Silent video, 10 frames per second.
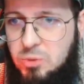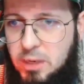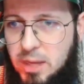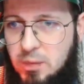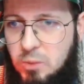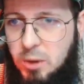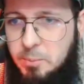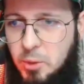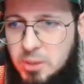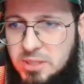land one
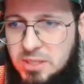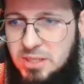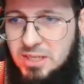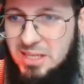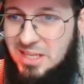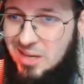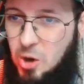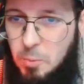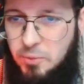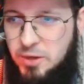poison.
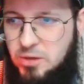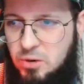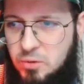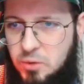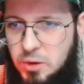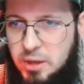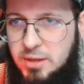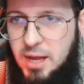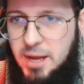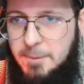Hopefully Turf will not
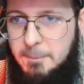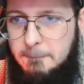die.